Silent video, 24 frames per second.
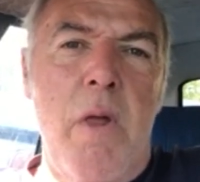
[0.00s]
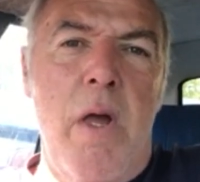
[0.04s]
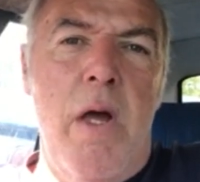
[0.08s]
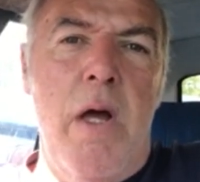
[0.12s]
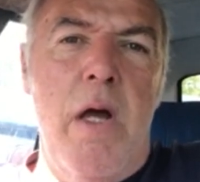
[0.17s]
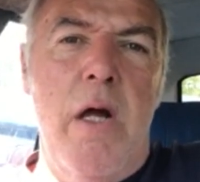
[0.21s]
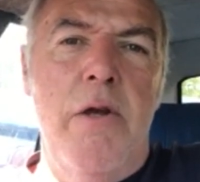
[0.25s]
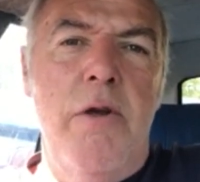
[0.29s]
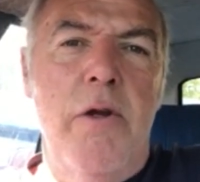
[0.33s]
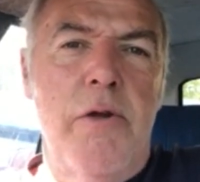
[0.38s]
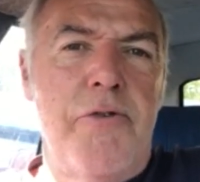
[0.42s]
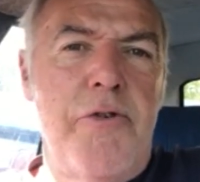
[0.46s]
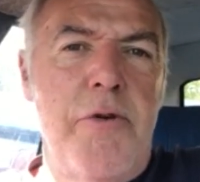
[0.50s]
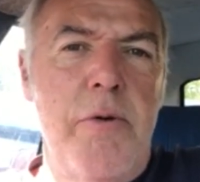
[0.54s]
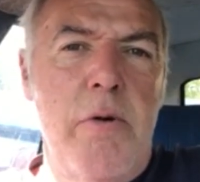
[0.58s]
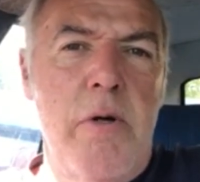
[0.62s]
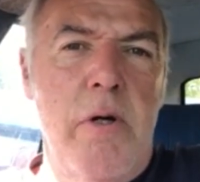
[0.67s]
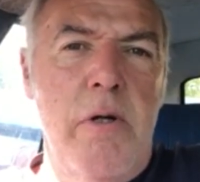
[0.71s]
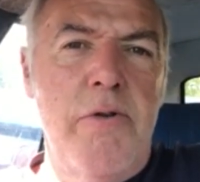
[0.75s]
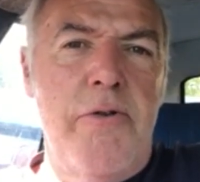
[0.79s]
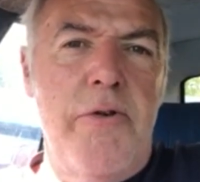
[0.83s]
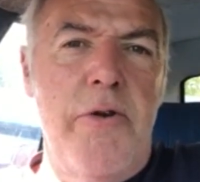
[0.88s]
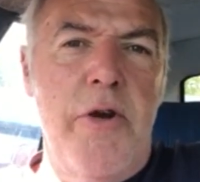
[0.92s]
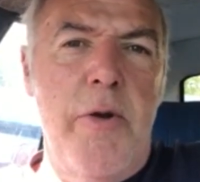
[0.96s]
Uh, not too
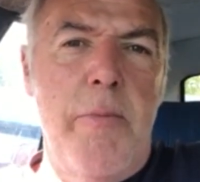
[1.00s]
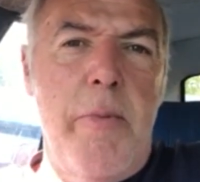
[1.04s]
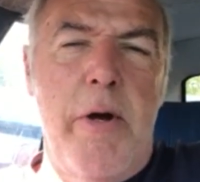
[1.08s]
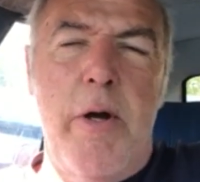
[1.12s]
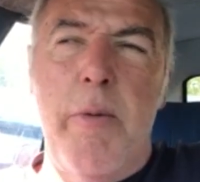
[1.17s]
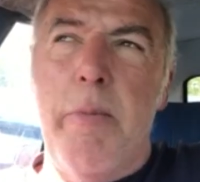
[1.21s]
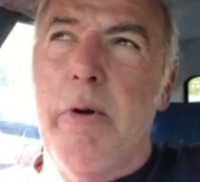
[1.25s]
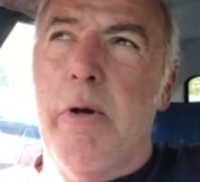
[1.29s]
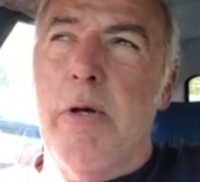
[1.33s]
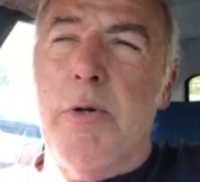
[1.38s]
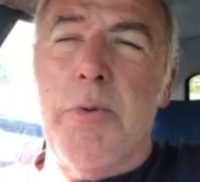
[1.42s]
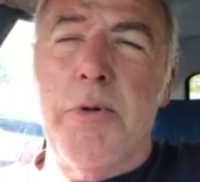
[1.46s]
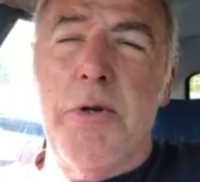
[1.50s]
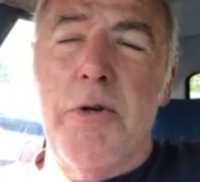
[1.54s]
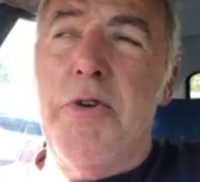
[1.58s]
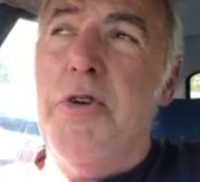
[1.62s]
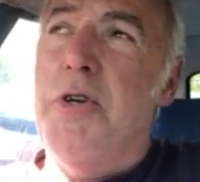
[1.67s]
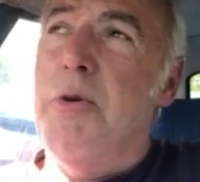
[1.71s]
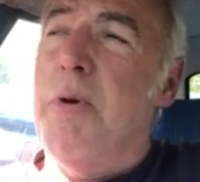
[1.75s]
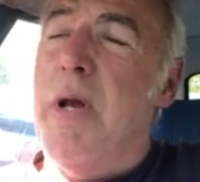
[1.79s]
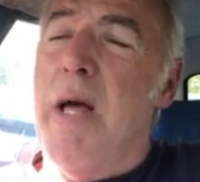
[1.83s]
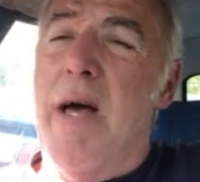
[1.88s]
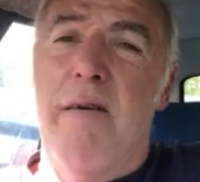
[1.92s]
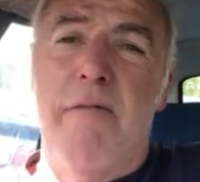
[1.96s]
concerned about it because we're not
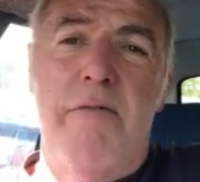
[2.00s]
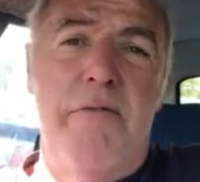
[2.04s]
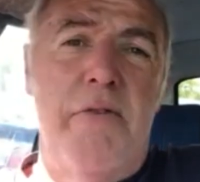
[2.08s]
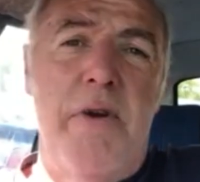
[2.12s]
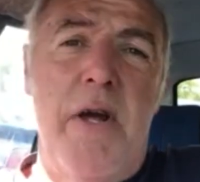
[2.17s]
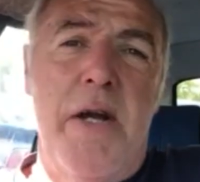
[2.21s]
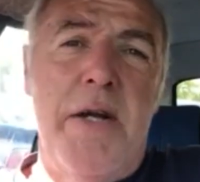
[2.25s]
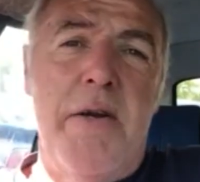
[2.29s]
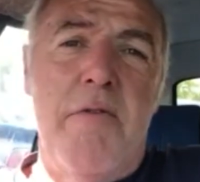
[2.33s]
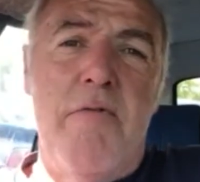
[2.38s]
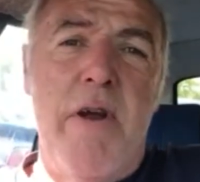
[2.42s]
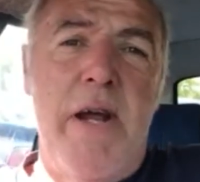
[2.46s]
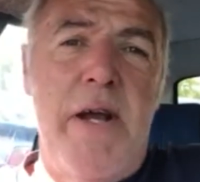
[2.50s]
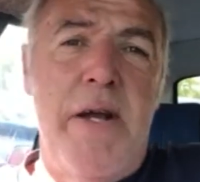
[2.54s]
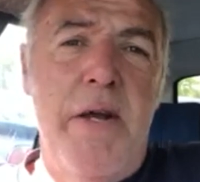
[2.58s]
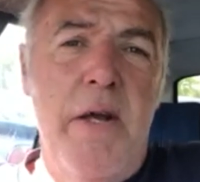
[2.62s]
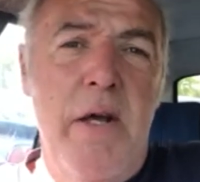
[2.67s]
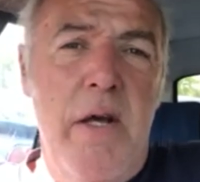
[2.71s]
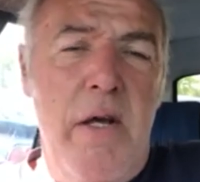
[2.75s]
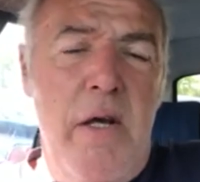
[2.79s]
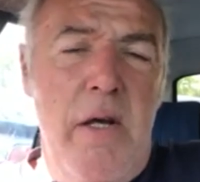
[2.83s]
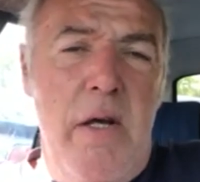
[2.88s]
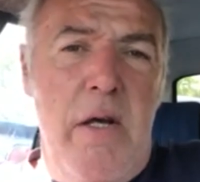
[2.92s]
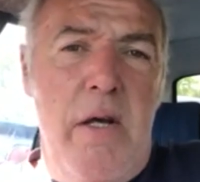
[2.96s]
due to have any rain
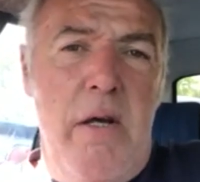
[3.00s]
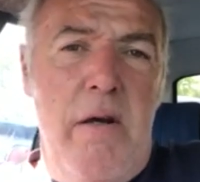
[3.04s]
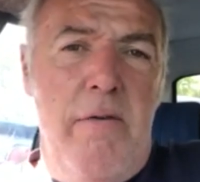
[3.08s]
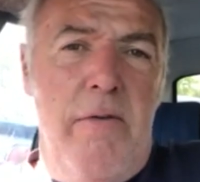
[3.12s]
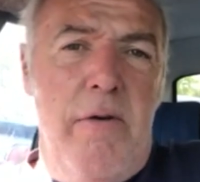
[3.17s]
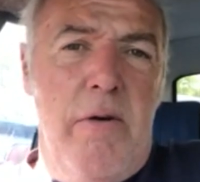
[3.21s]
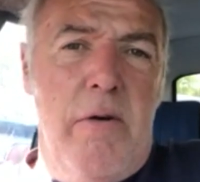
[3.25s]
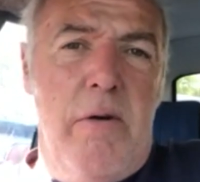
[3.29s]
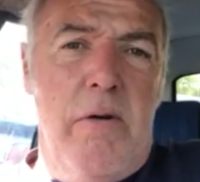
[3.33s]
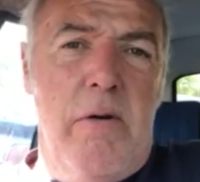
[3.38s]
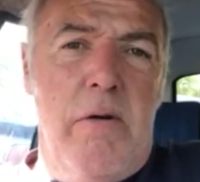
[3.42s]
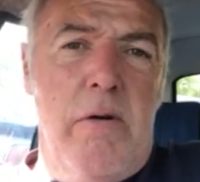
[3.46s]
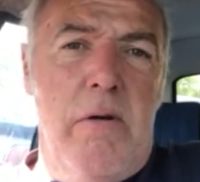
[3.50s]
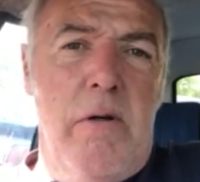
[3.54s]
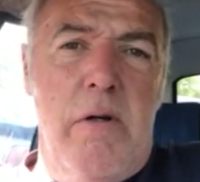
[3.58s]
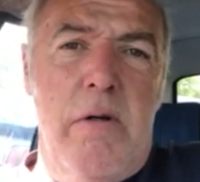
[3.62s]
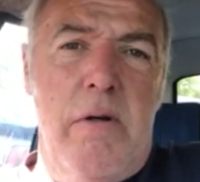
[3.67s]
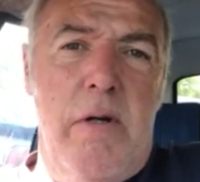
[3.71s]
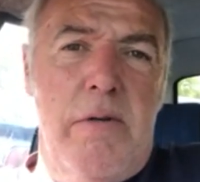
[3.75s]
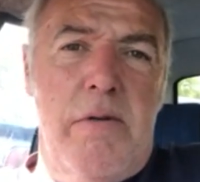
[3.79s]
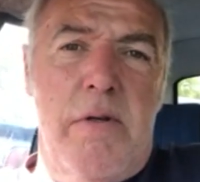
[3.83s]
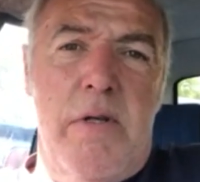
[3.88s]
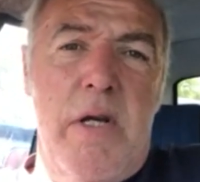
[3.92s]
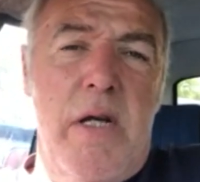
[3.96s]

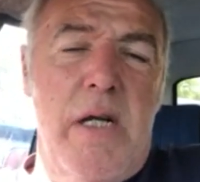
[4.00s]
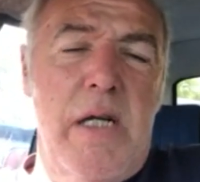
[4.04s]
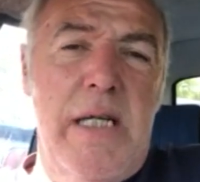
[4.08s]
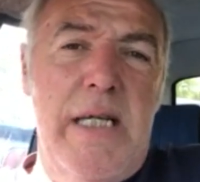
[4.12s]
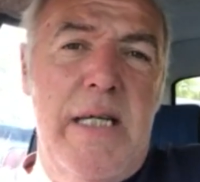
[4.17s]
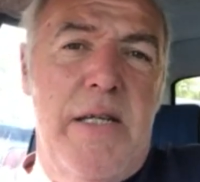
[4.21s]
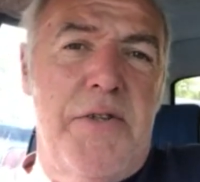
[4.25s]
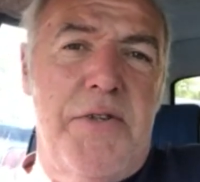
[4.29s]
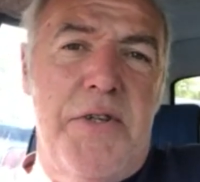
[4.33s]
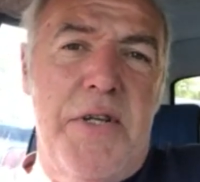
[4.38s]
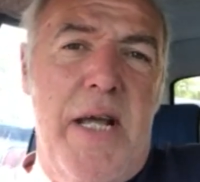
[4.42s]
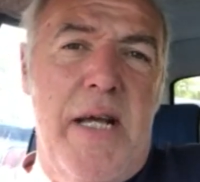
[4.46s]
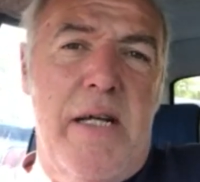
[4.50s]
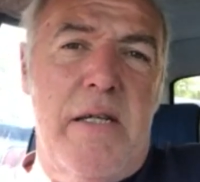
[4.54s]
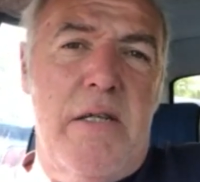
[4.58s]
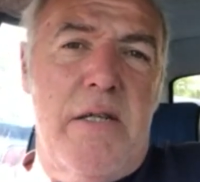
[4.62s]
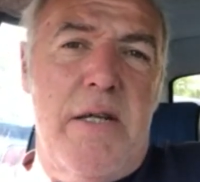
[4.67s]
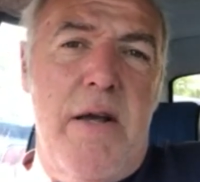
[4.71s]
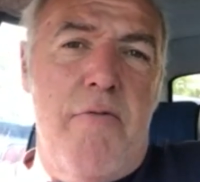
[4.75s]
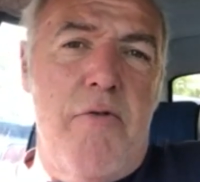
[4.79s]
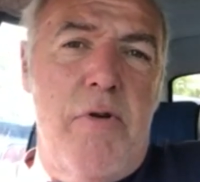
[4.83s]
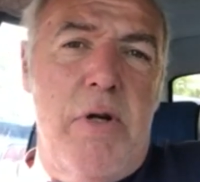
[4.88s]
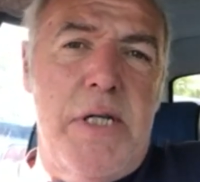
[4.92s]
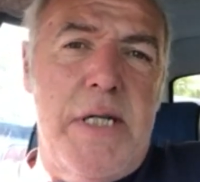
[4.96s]
for at, at least the next
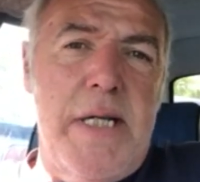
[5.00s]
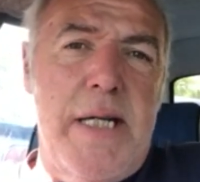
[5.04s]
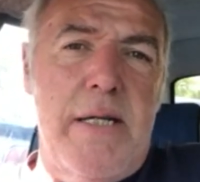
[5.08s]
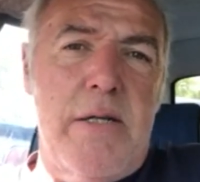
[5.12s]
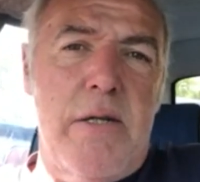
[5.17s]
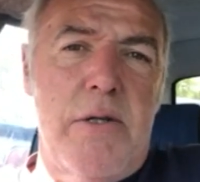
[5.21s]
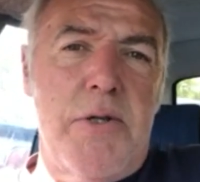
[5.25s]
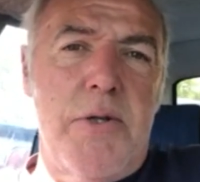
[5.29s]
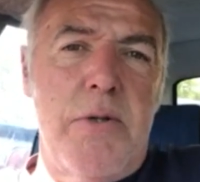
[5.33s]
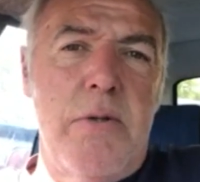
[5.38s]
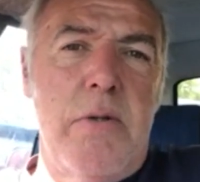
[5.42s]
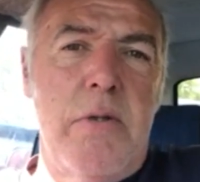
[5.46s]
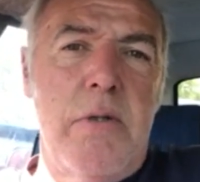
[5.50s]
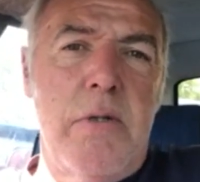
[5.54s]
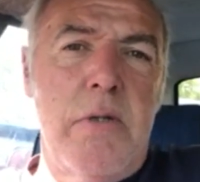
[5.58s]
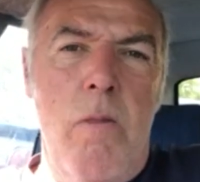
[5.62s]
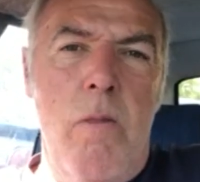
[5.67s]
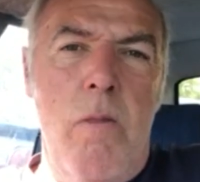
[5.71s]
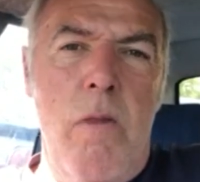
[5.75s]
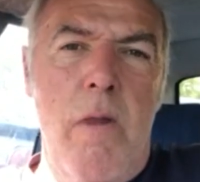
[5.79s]
several days or so.